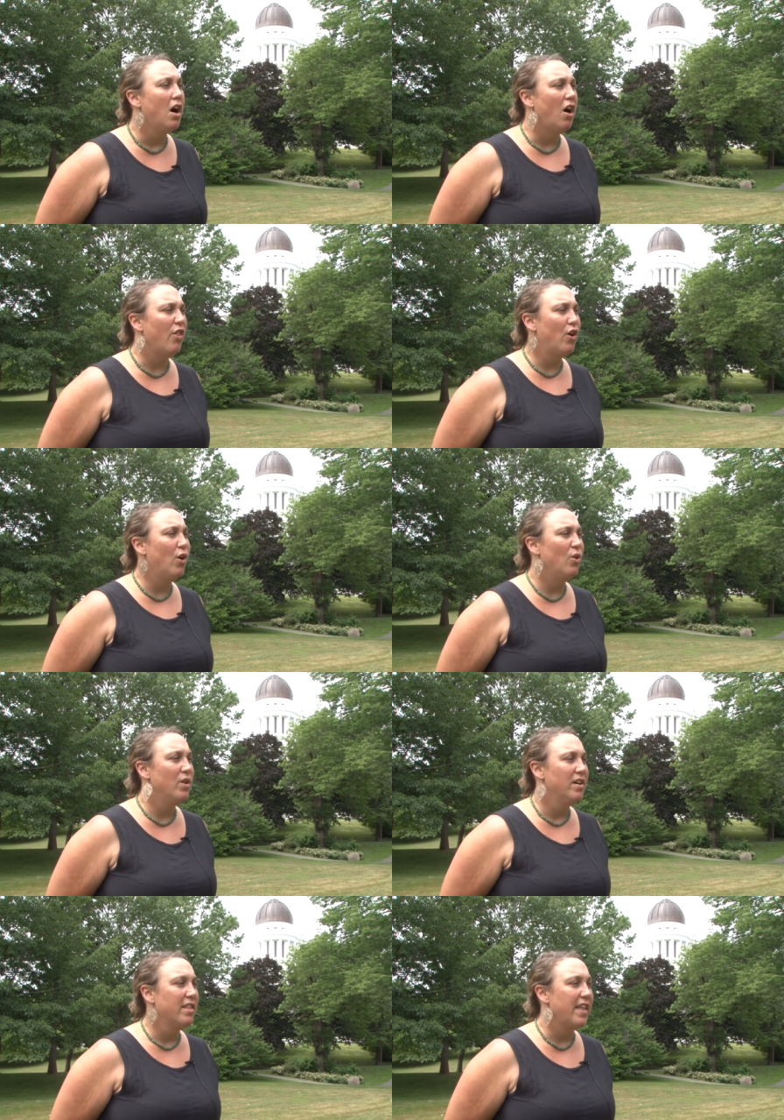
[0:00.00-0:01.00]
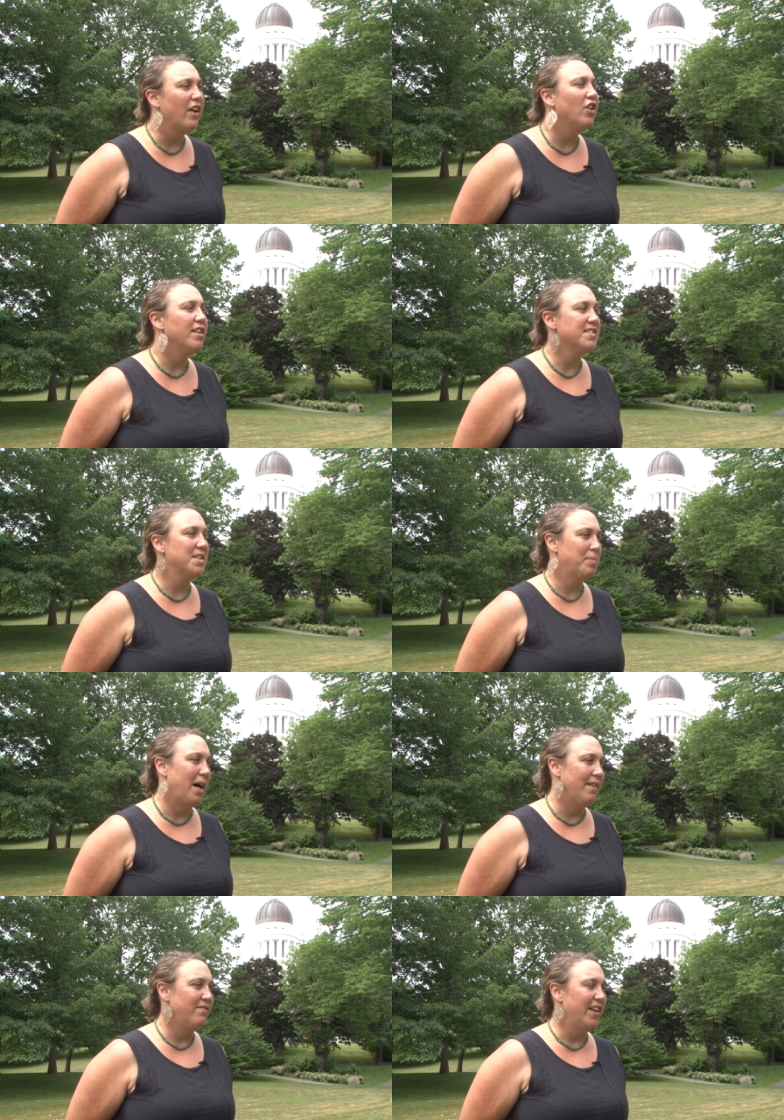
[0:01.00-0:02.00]
although Thank goodness the
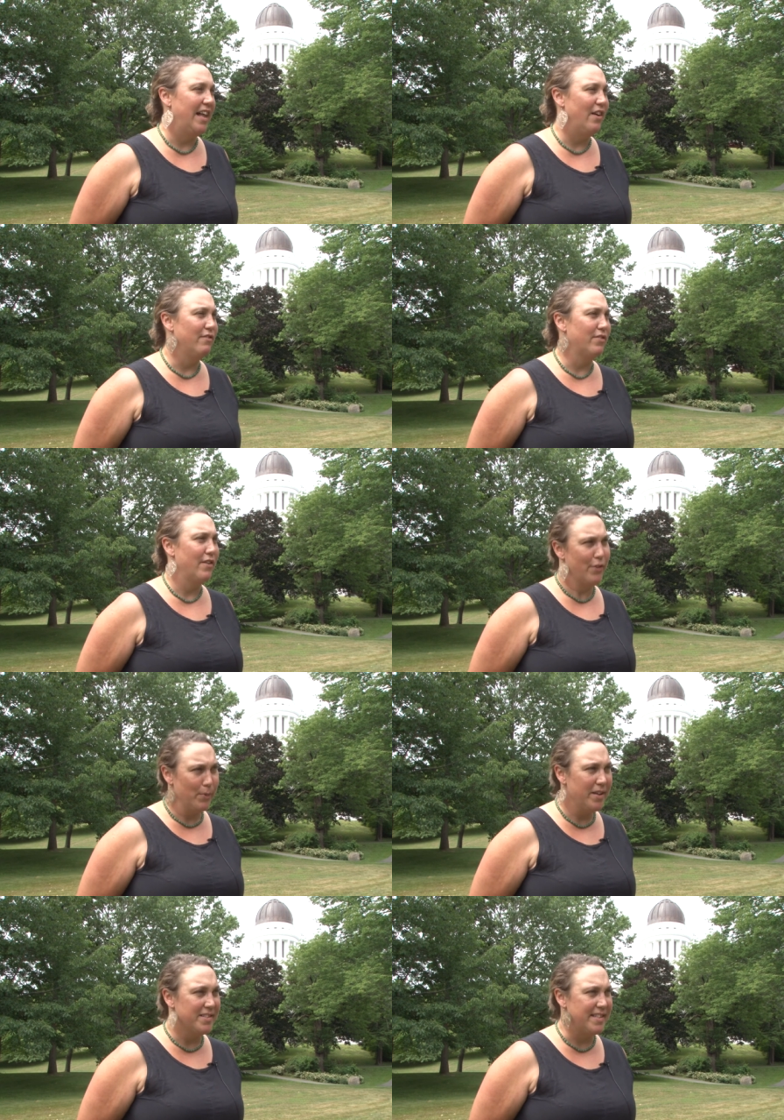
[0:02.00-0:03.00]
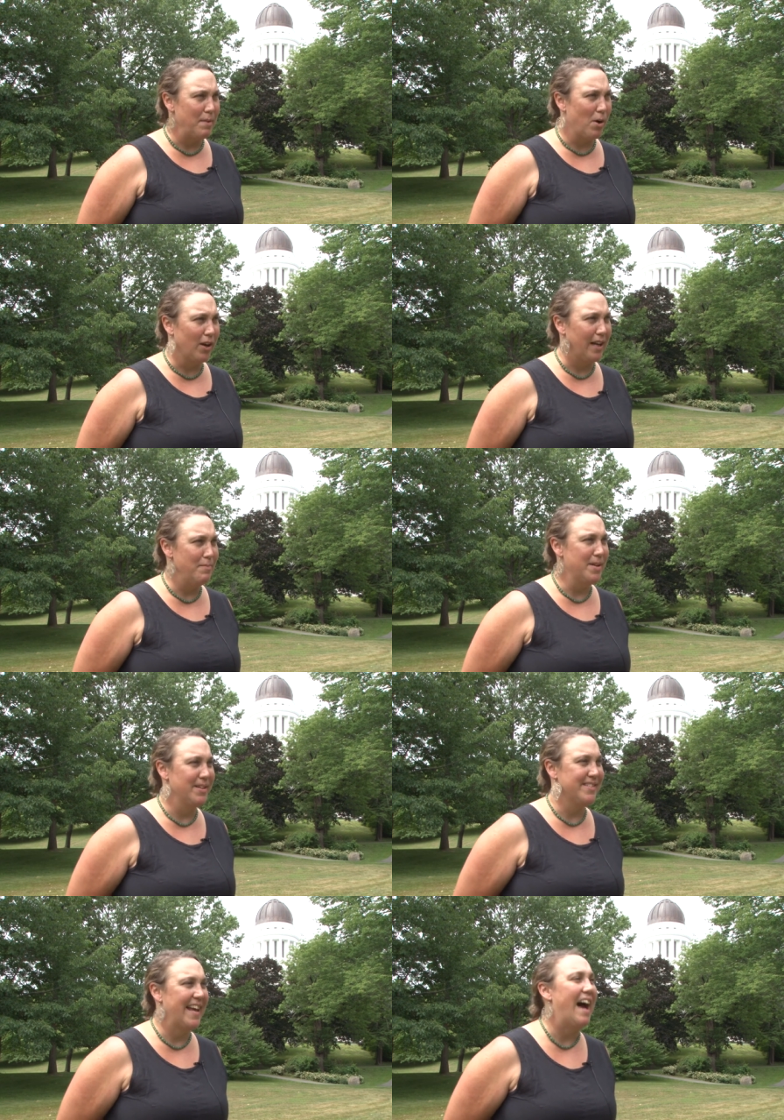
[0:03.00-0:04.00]
bottom fell out of the real estate market
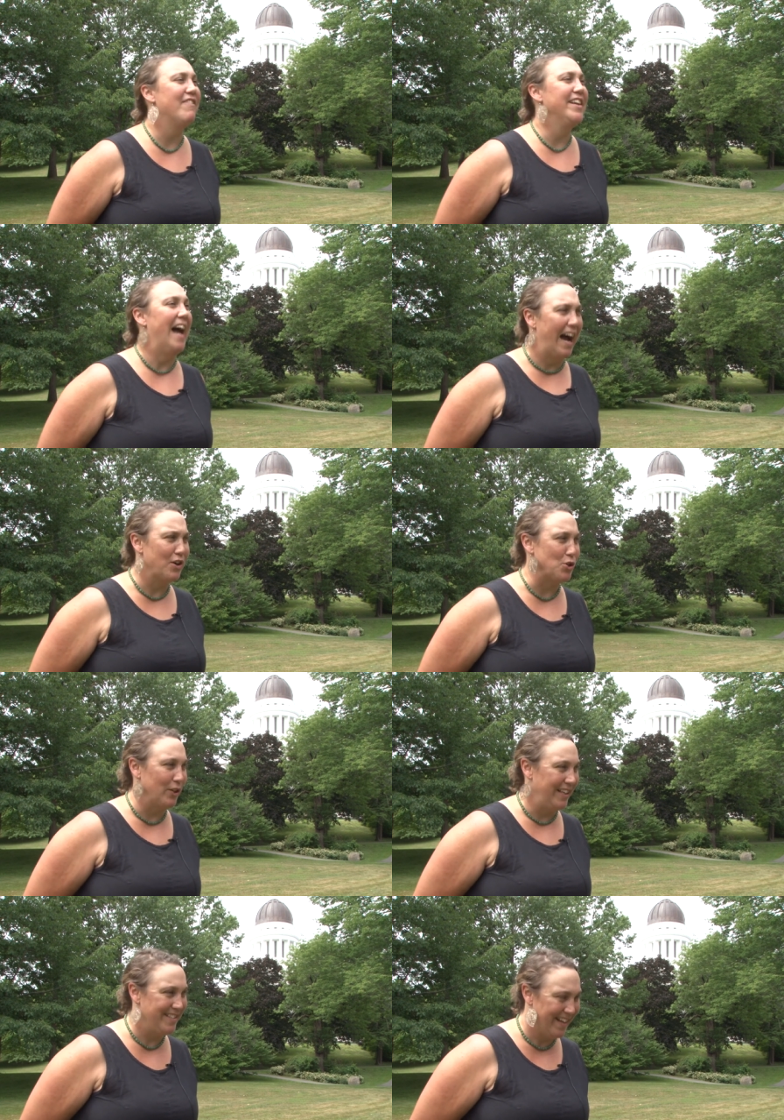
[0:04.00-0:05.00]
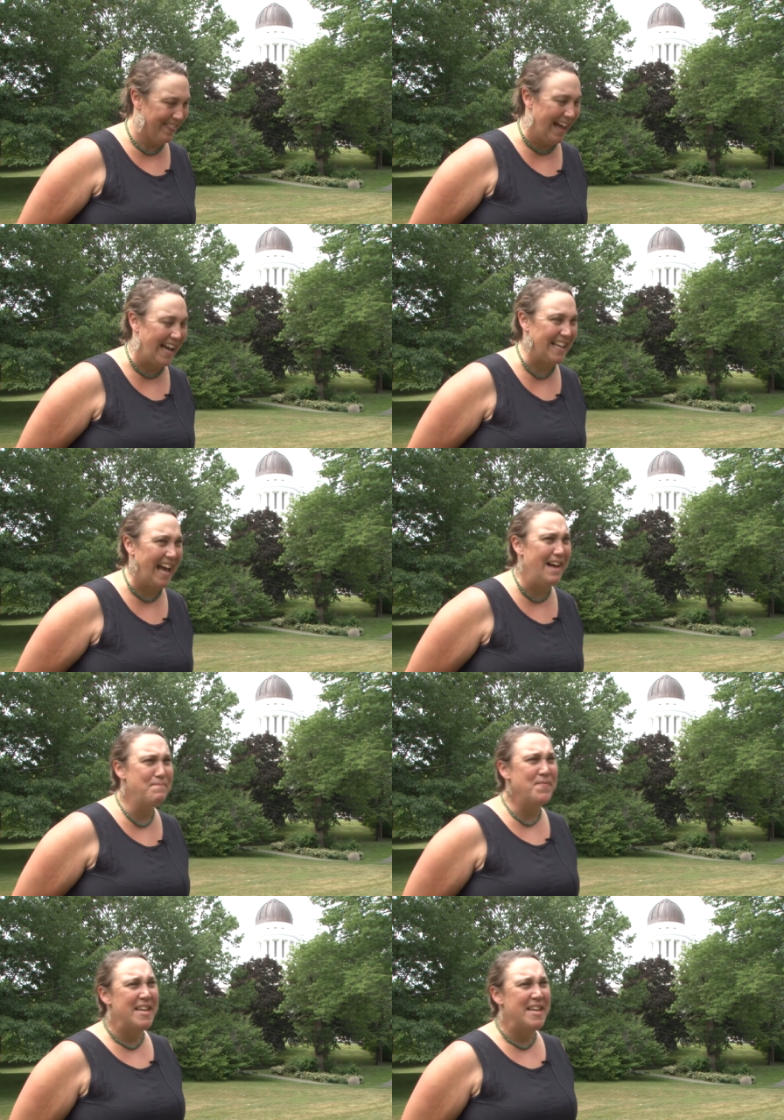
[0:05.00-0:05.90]
because they haven't actually done that yet.